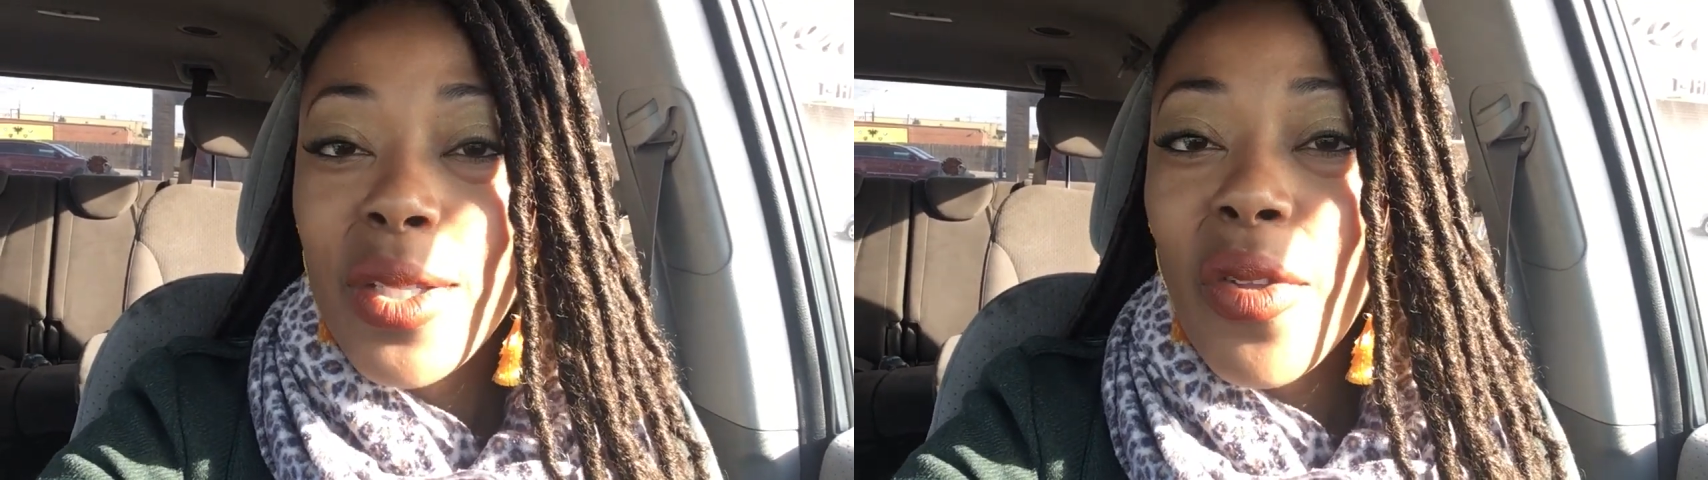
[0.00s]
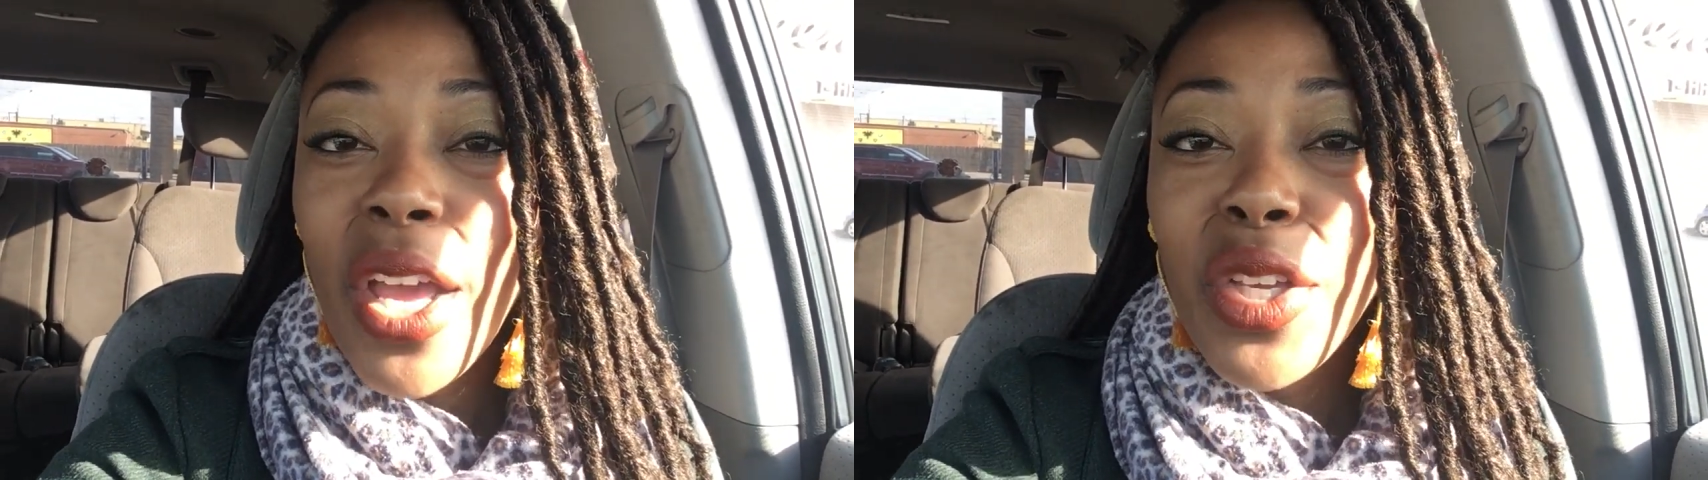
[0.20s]

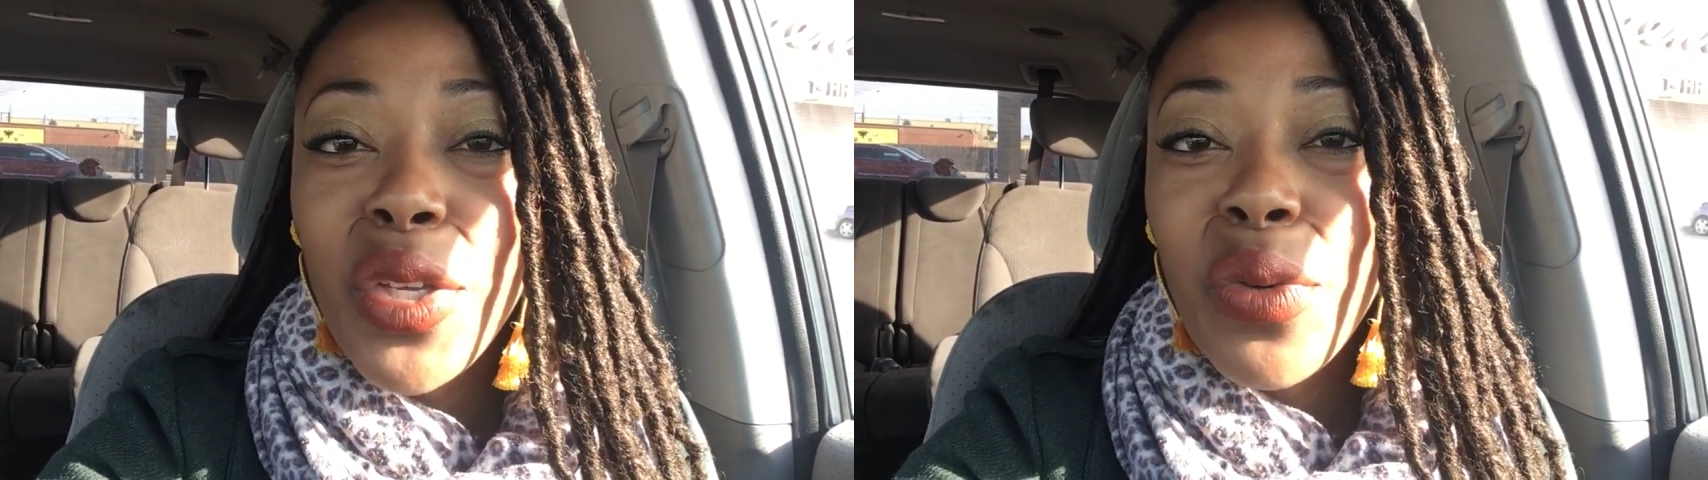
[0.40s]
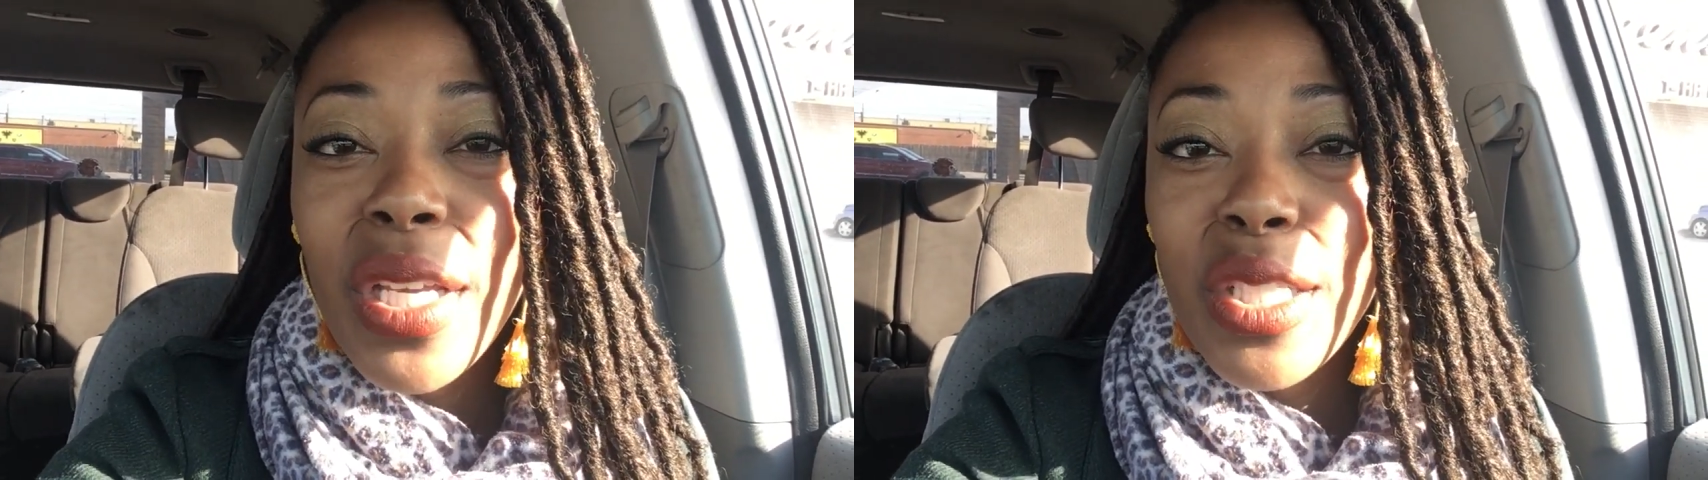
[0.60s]
so that
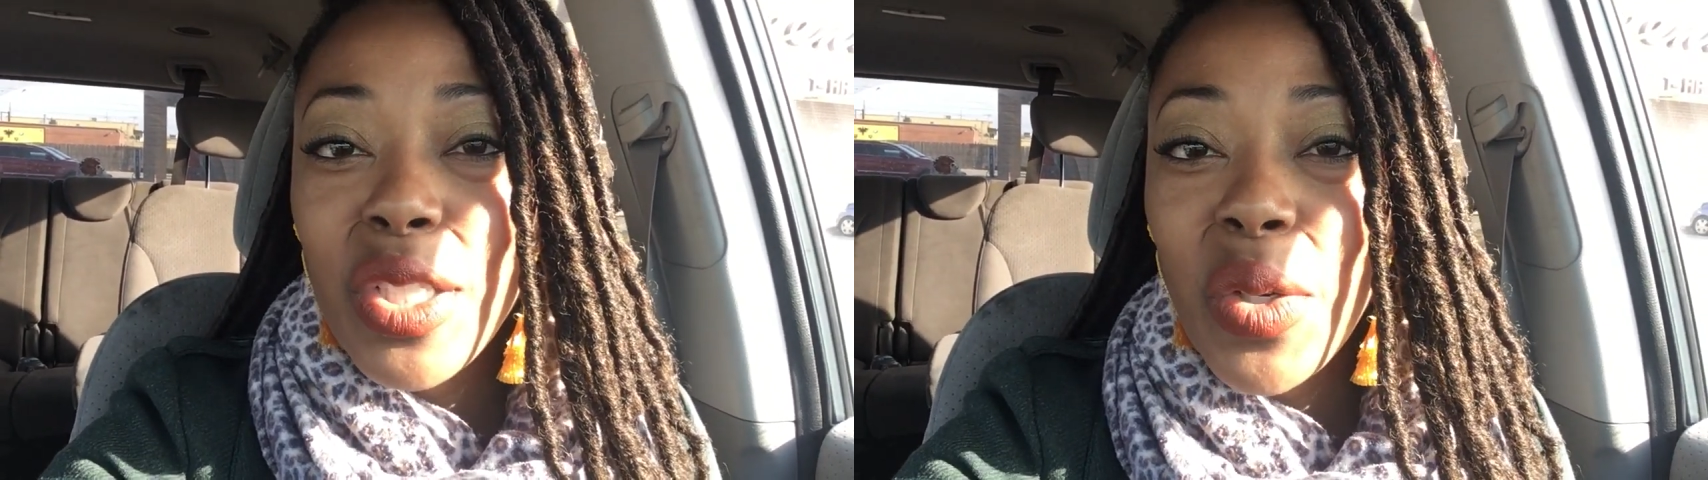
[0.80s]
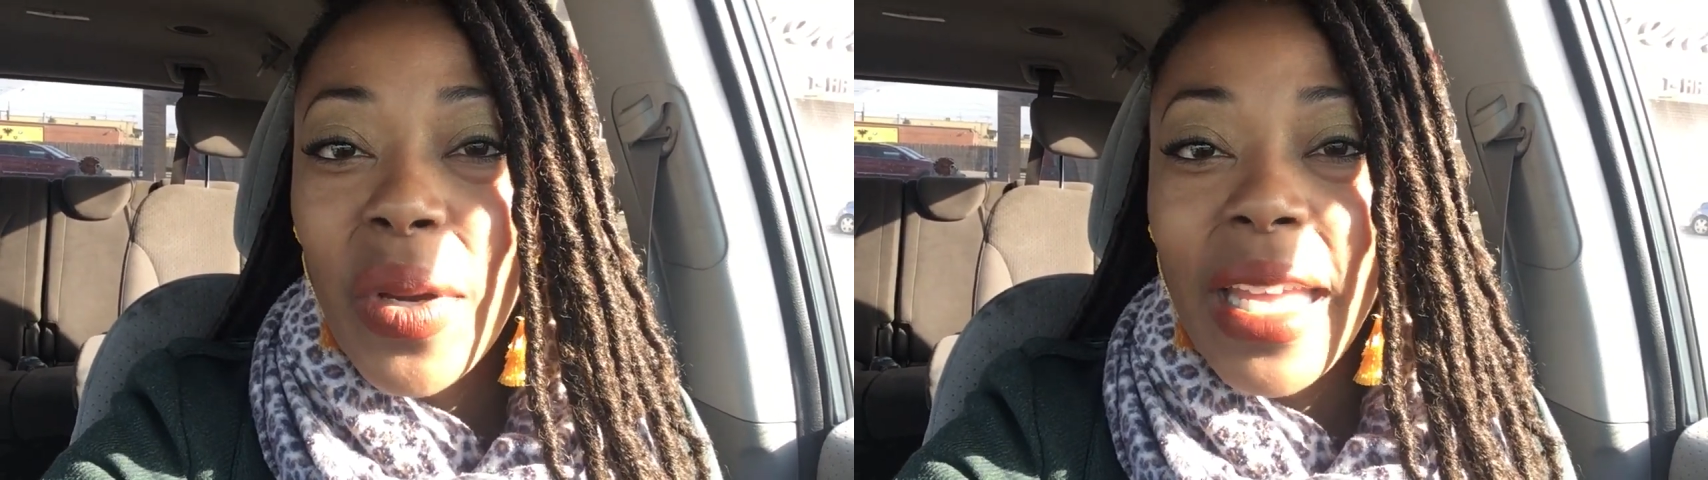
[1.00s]
you can
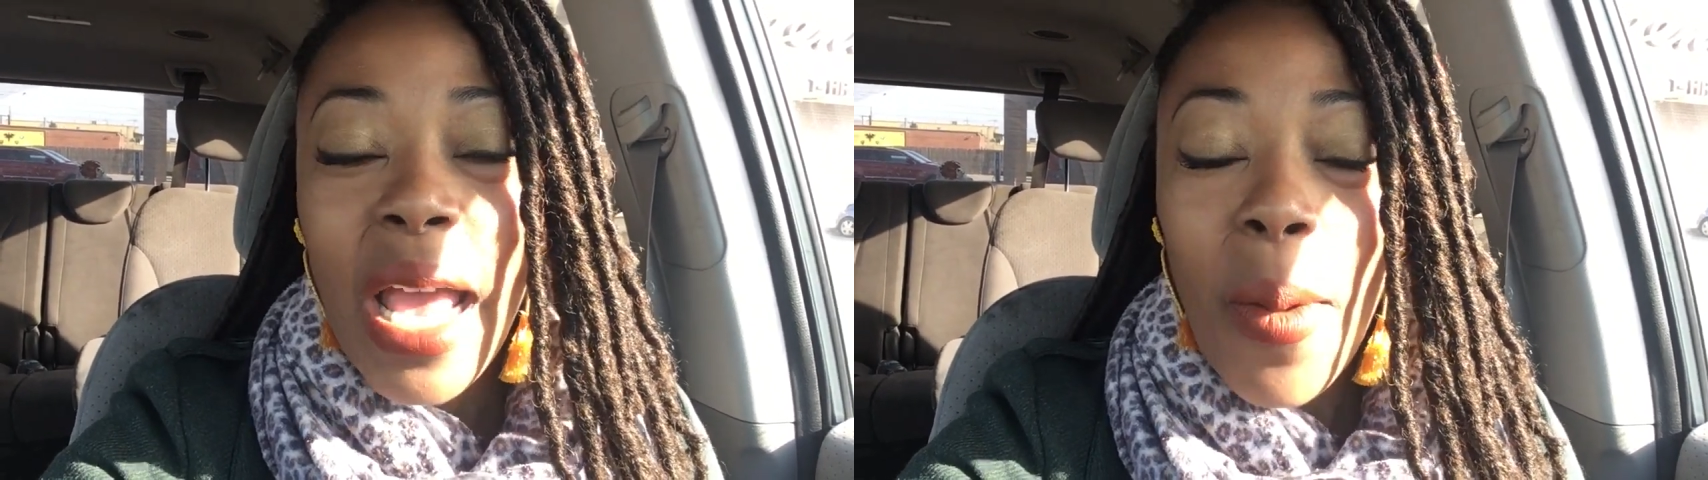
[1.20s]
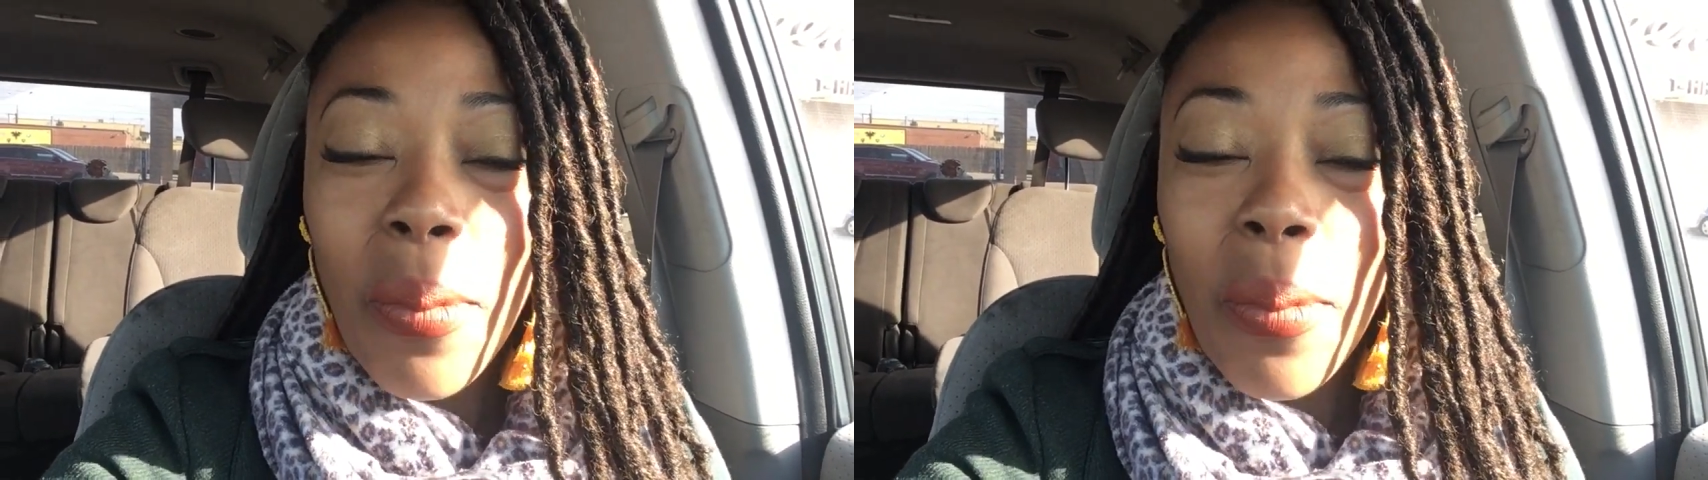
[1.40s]
do it,